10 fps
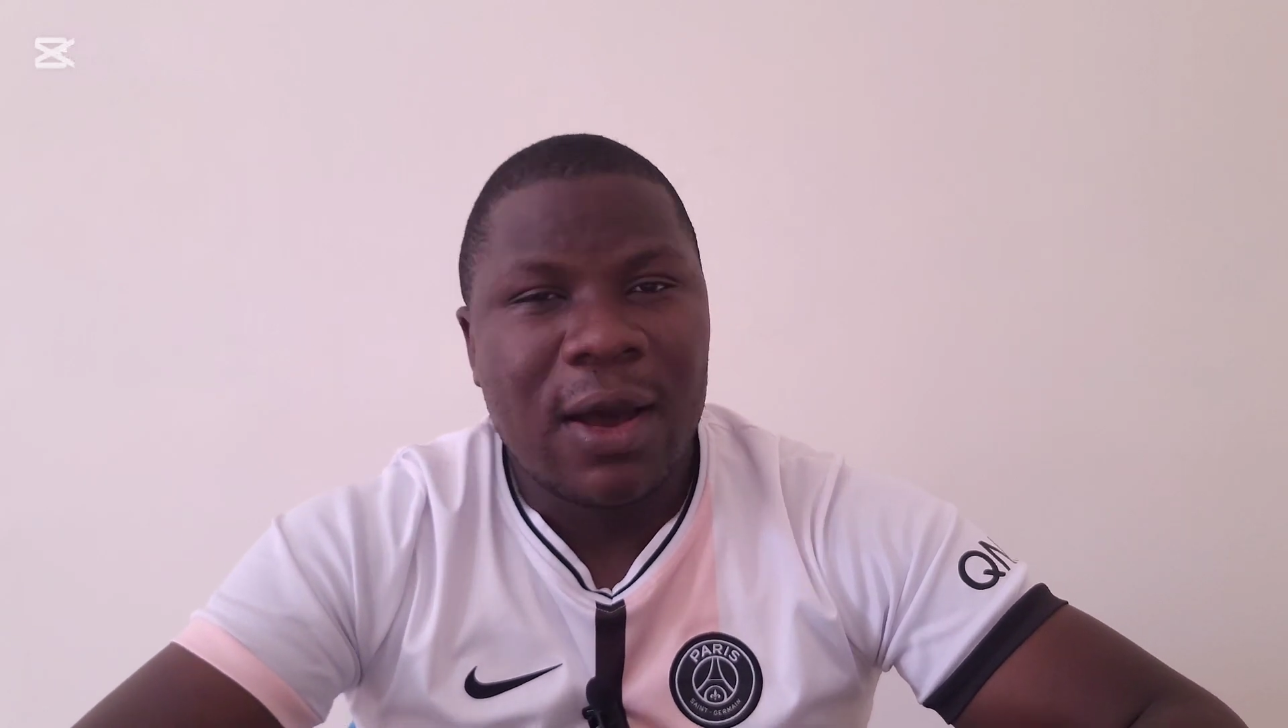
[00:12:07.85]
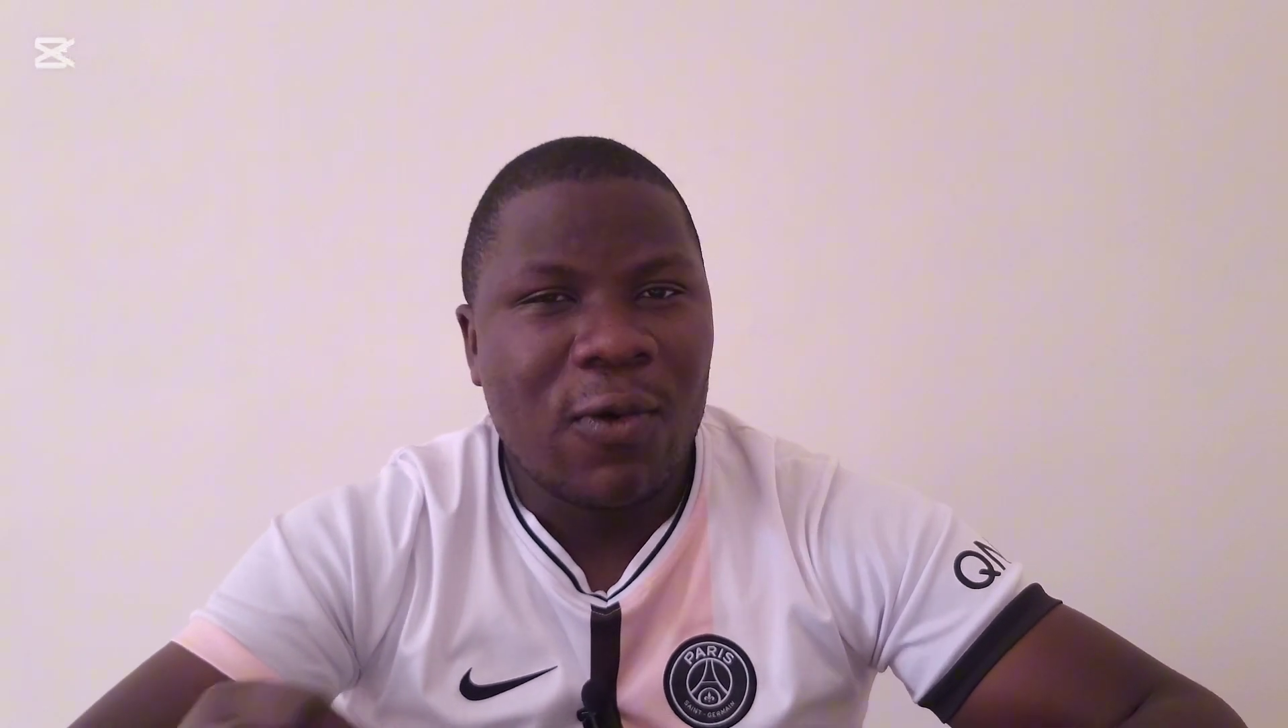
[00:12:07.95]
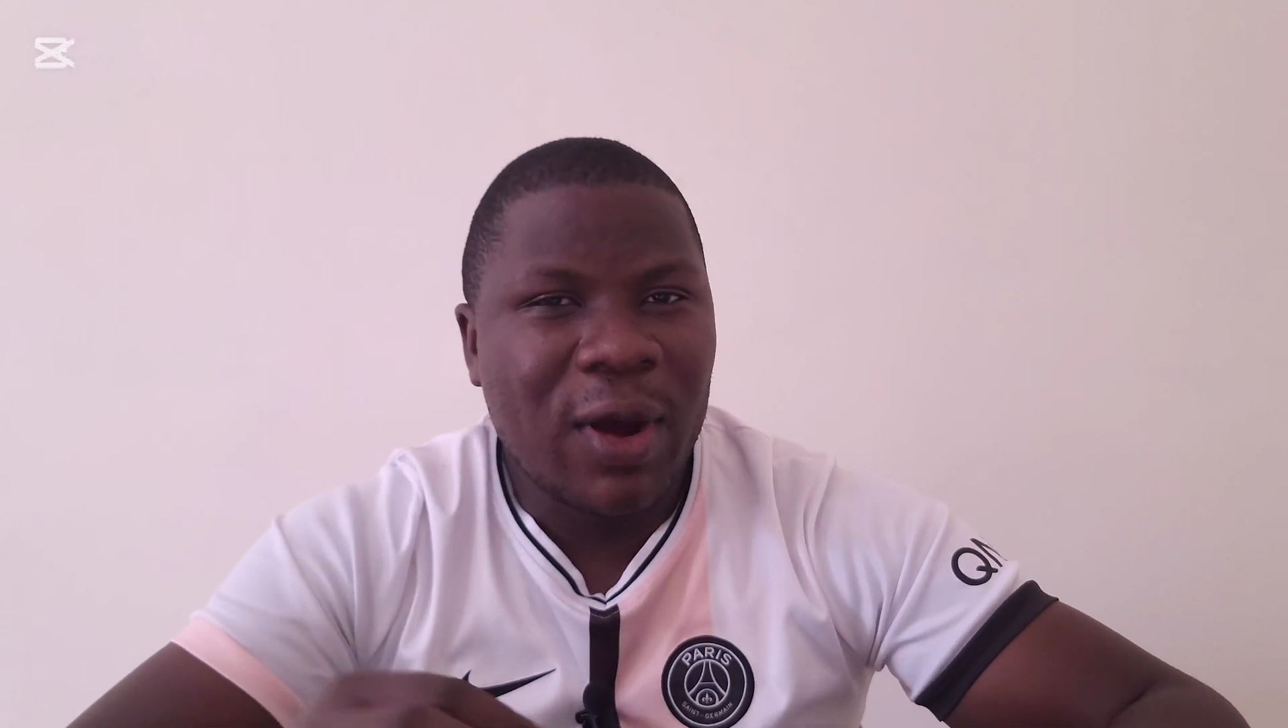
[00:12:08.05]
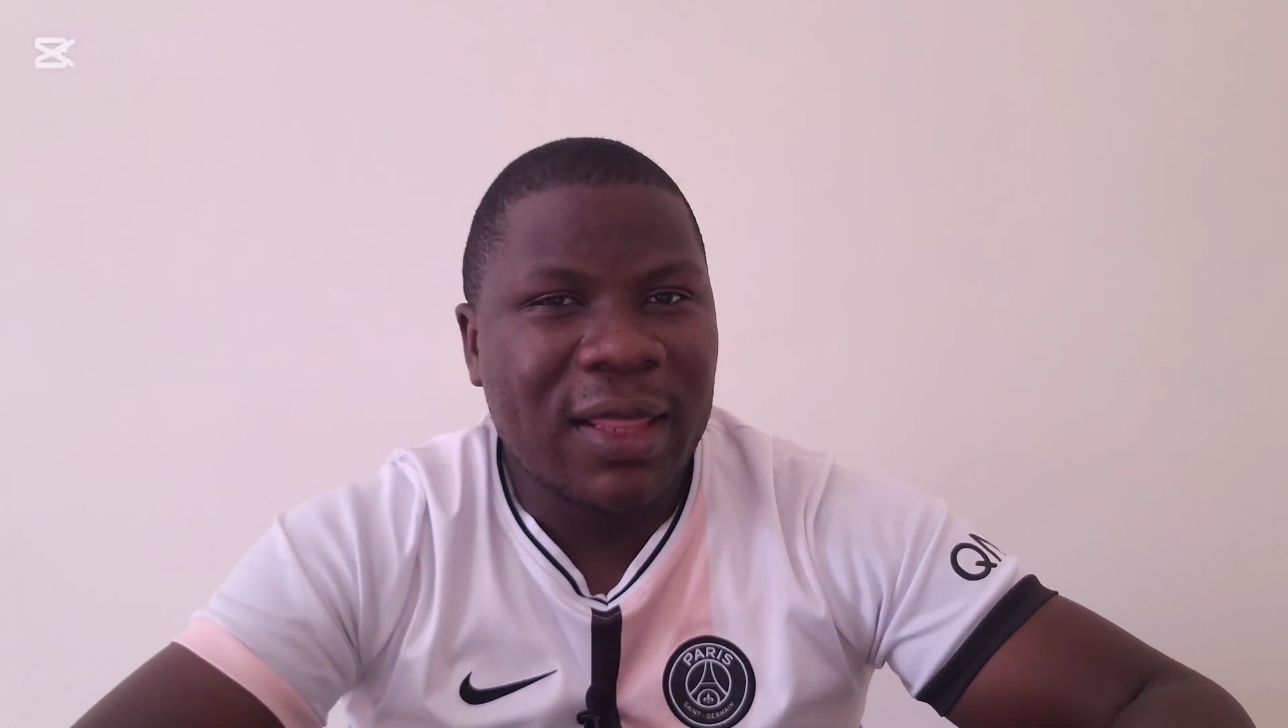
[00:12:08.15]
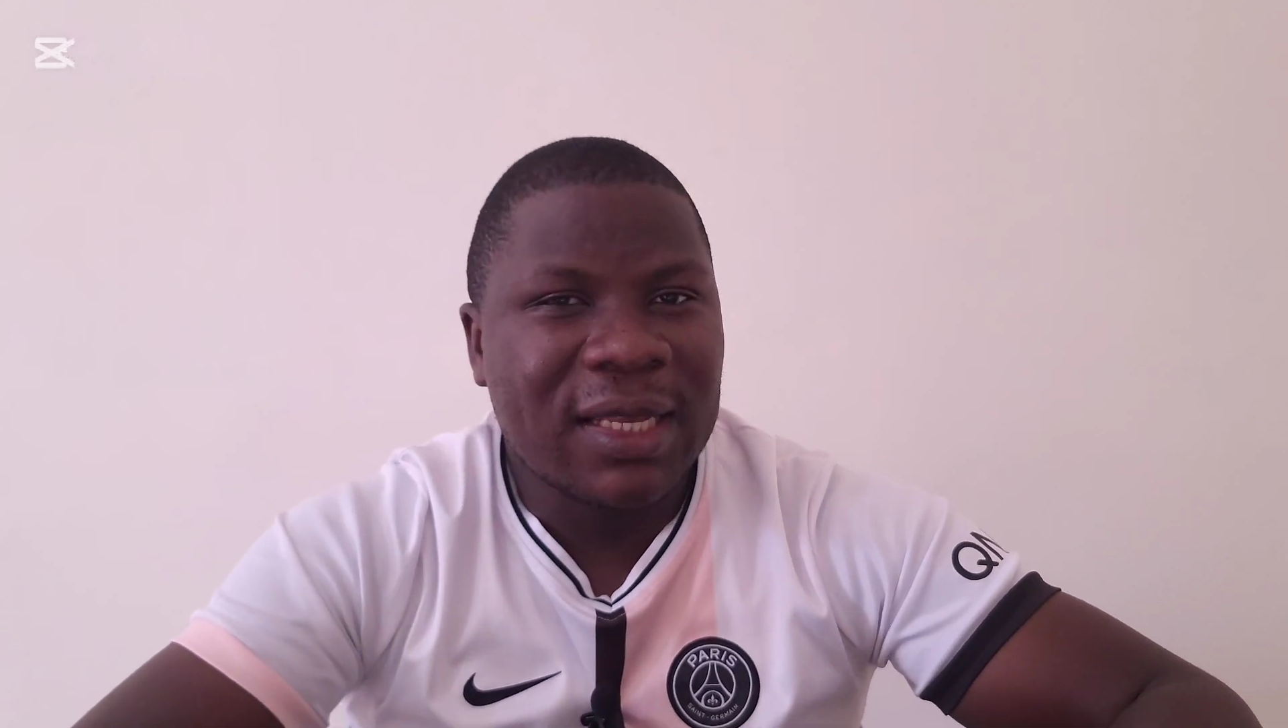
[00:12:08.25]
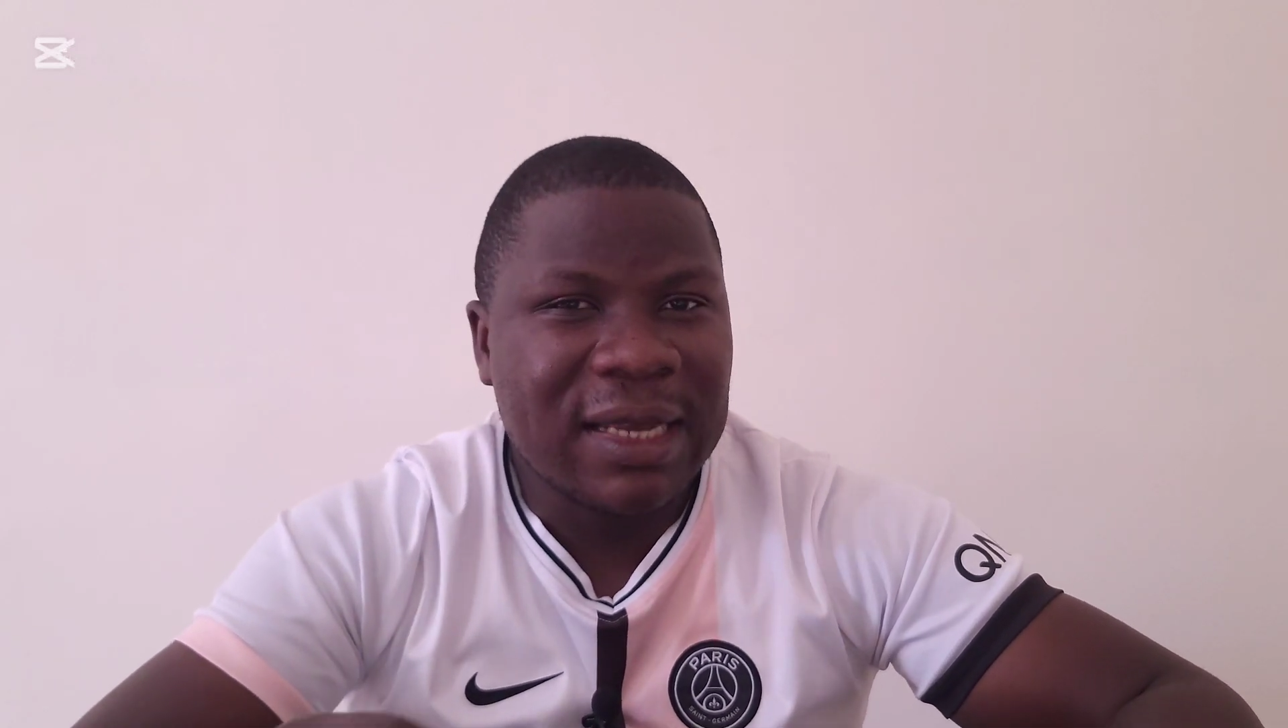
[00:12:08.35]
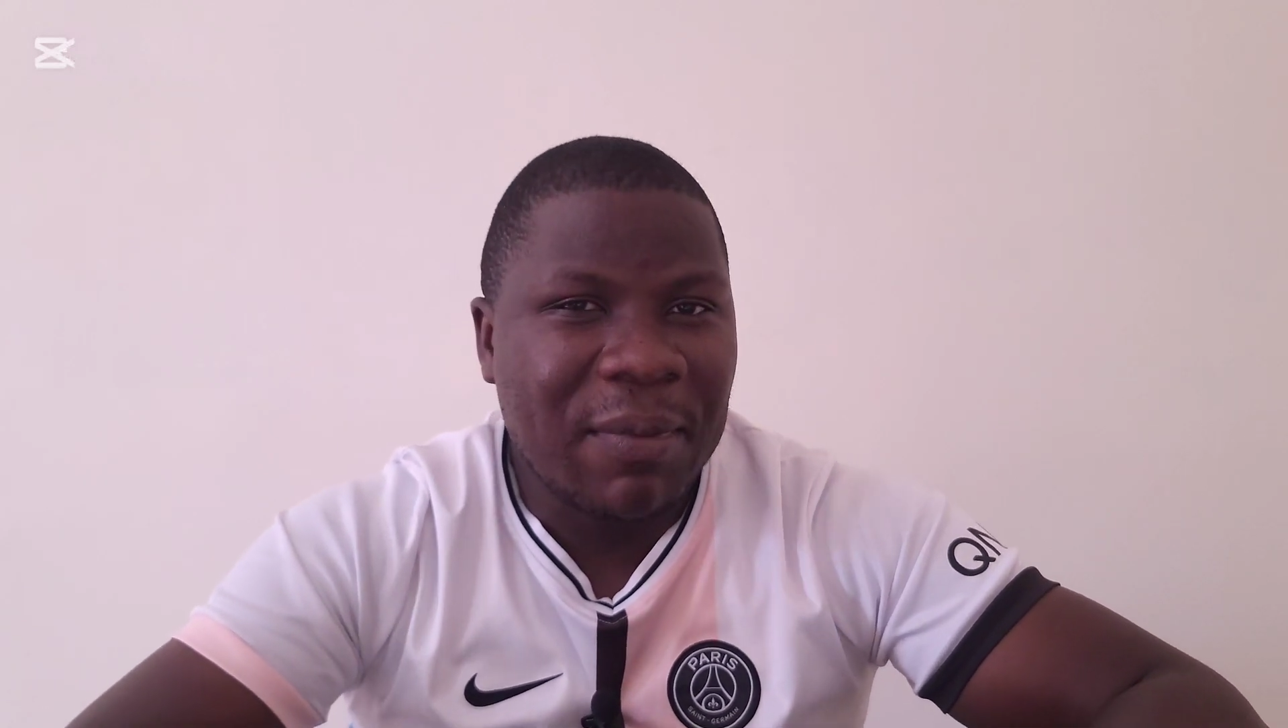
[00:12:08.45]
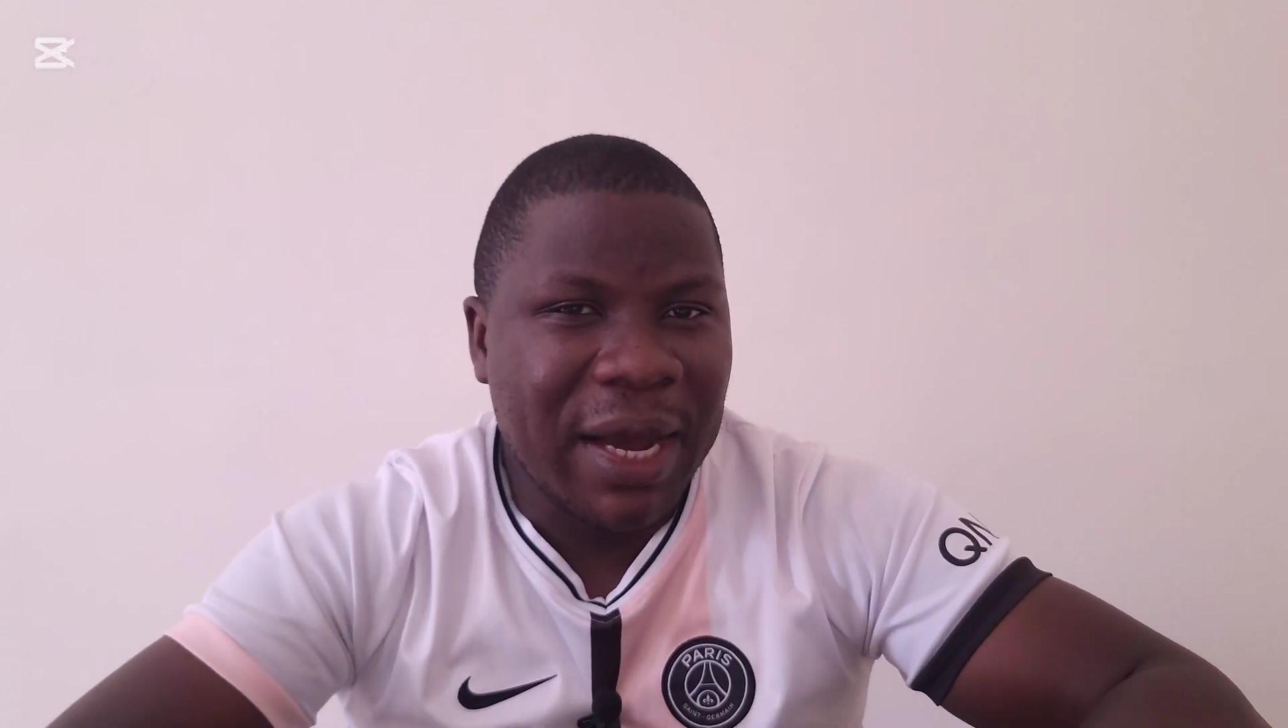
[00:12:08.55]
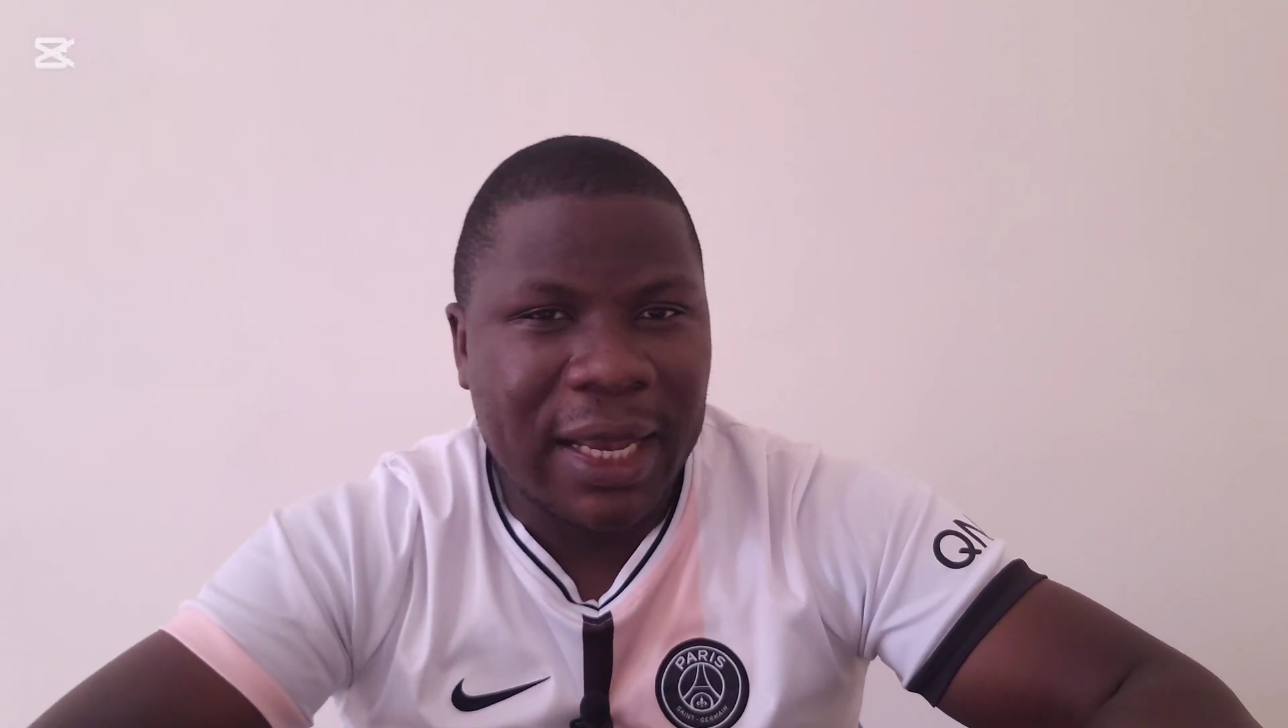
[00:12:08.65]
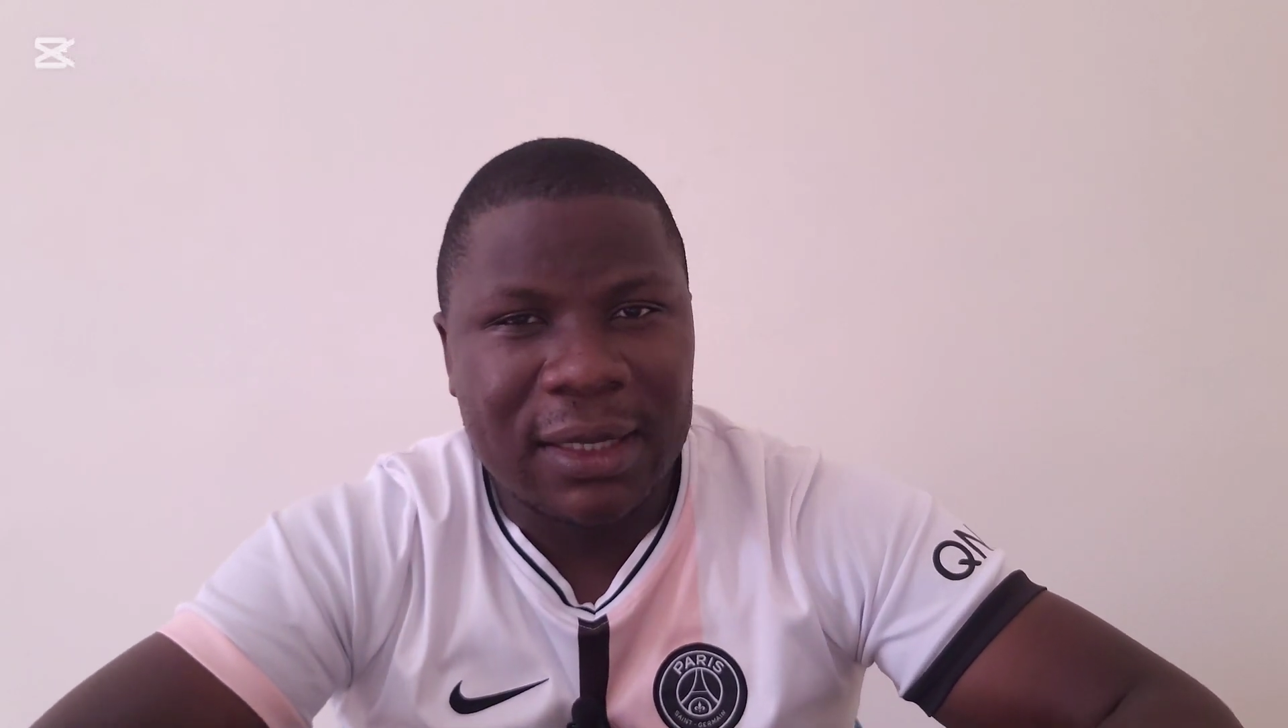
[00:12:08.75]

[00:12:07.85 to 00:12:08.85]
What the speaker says: where the summer